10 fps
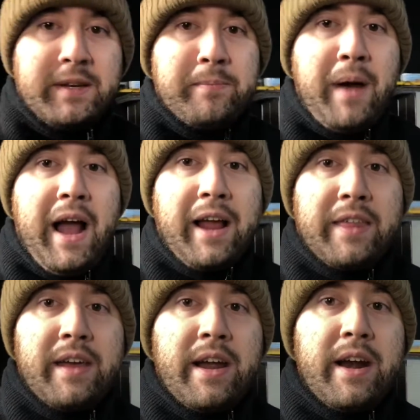back
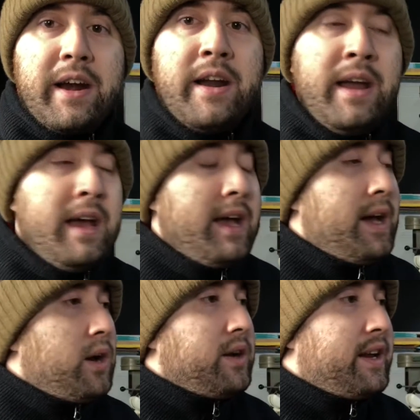there,
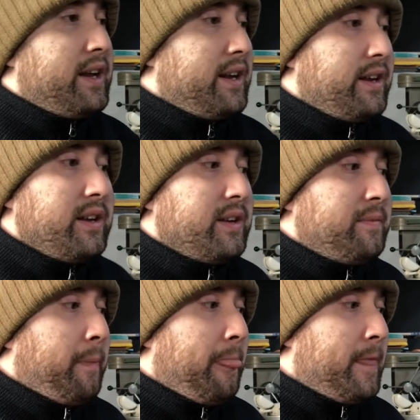he
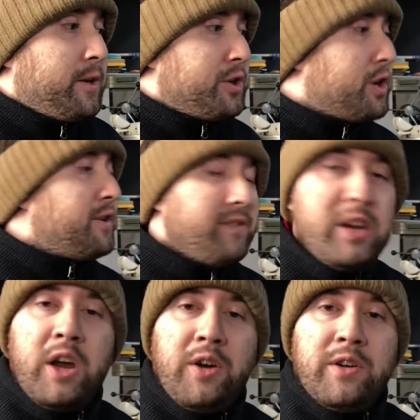took,
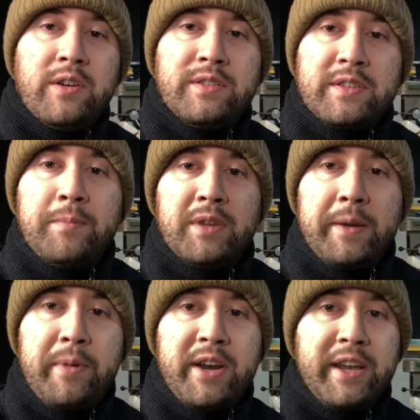some
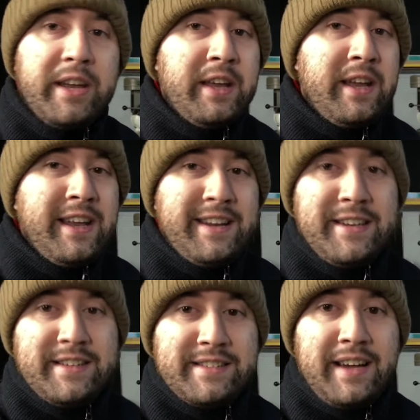liberty in
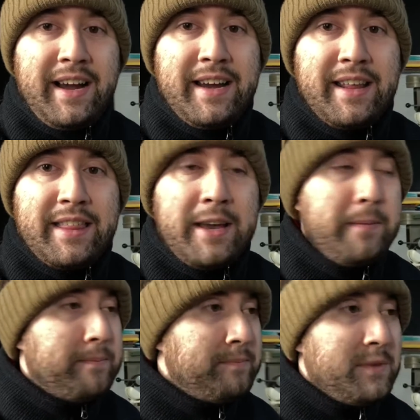designing
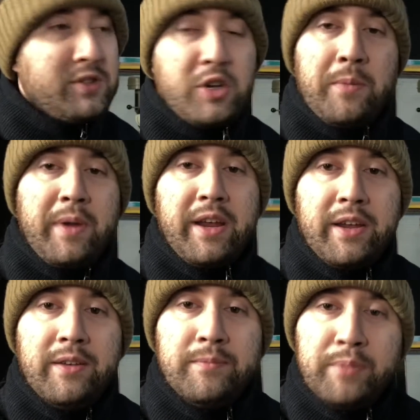them. It's going to
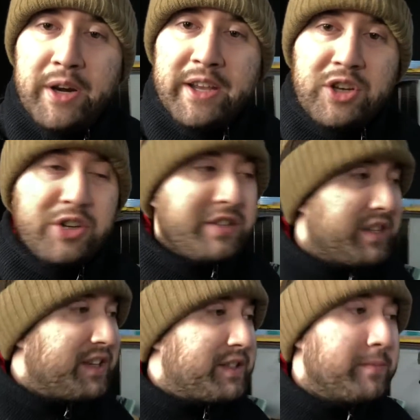be pretty
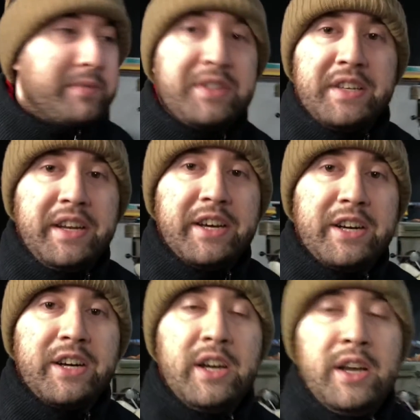interesting, some
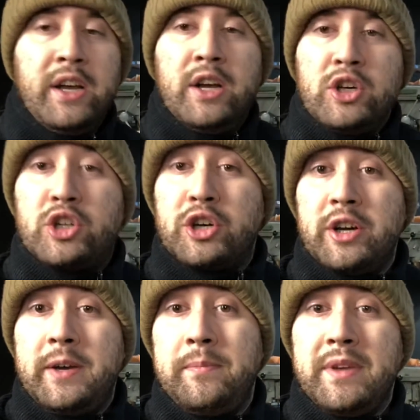cedar
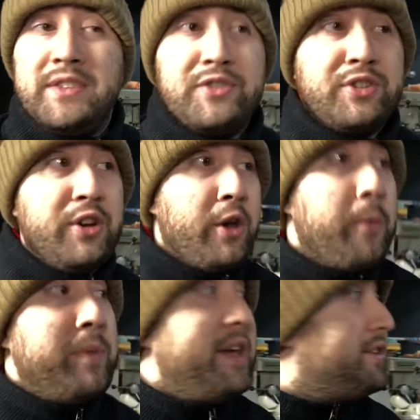trim in Studio
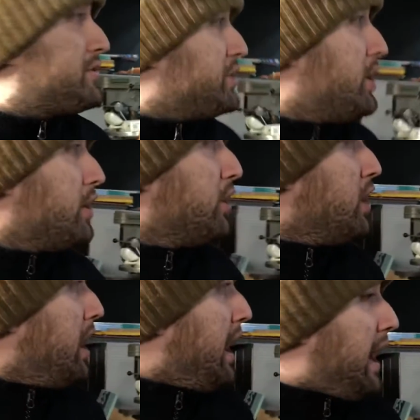B, so
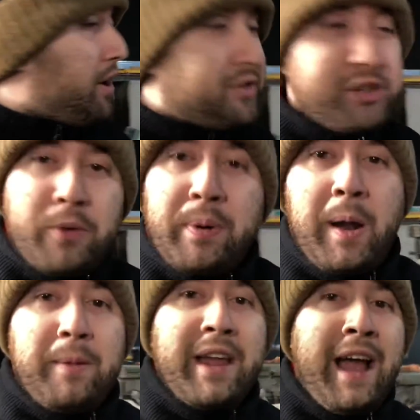I'll still
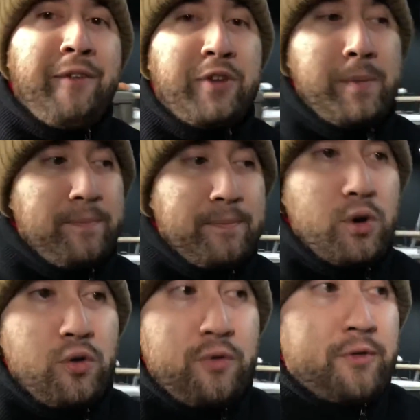probably have to
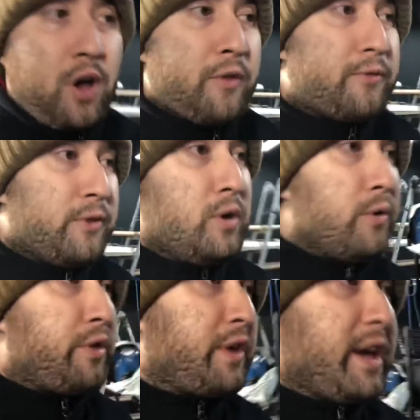move a few
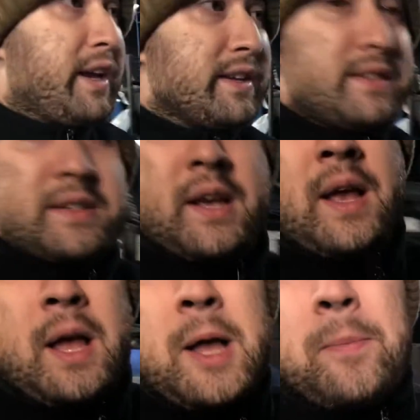things,
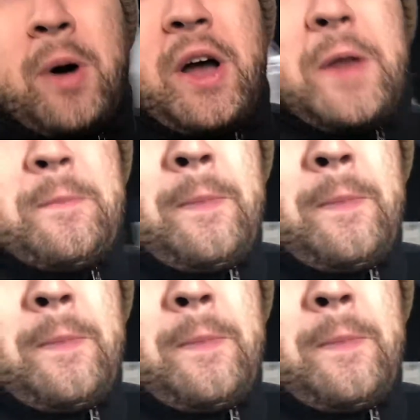but